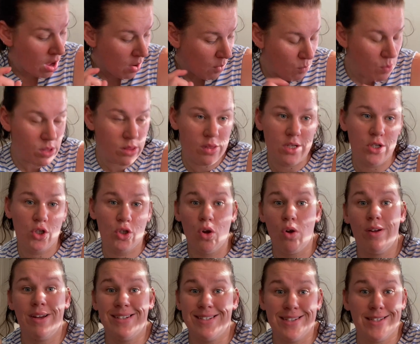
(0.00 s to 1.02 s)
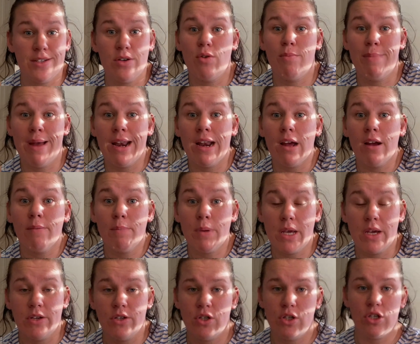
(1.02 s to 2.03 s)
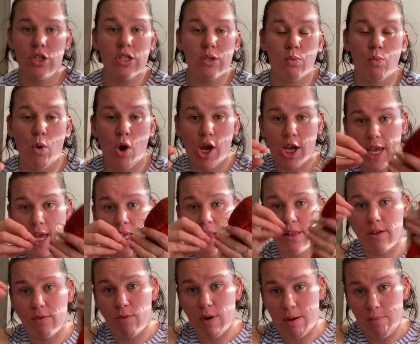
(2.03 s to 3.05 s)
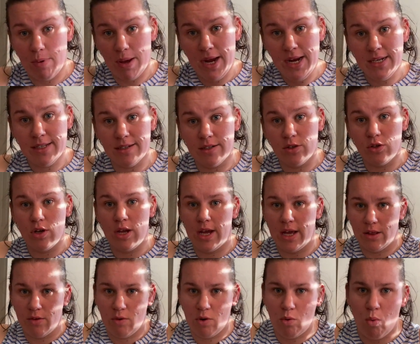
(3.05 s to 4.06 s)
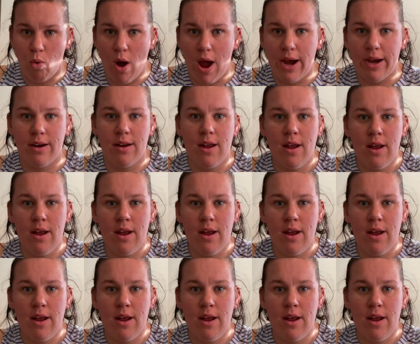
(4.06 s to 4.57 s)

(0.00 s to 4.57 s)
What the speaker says: With this shawl, it does not matter because you're just working the repeats until you get the required